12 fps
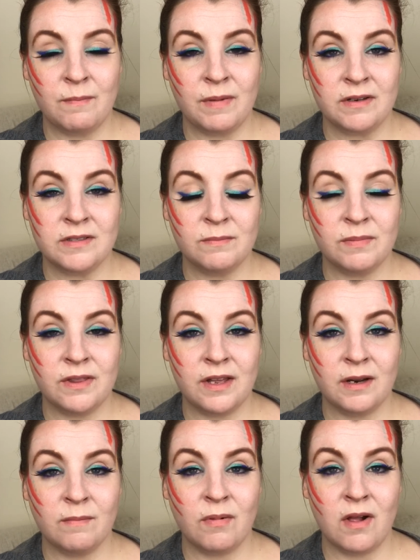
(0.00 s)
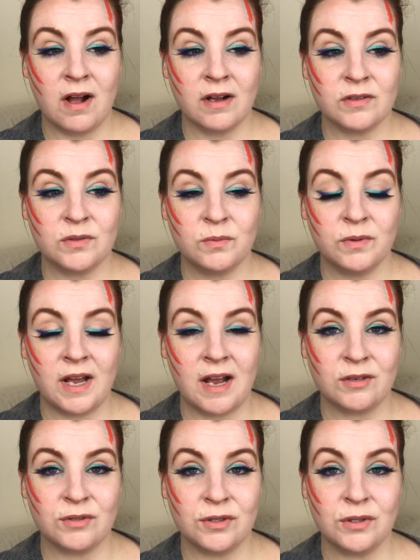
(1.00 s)
lumbar sympathetic blocks
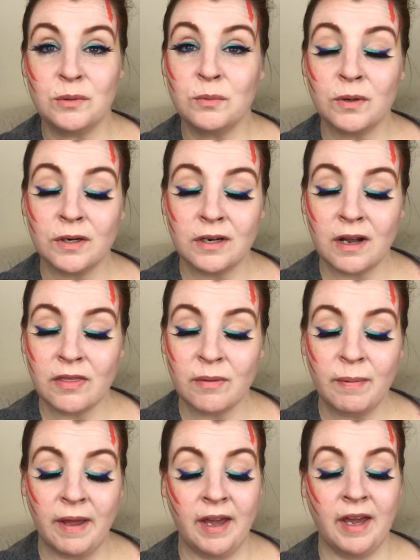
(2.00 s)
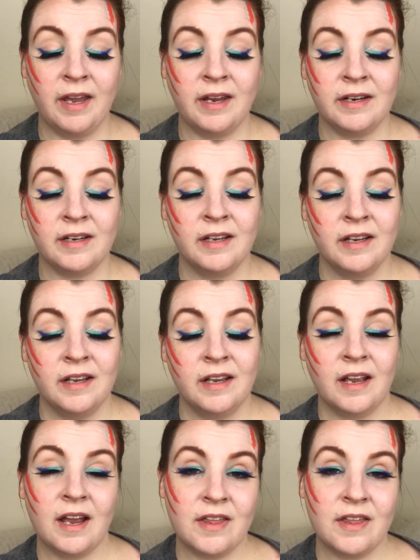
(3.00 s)
would actually work on the pain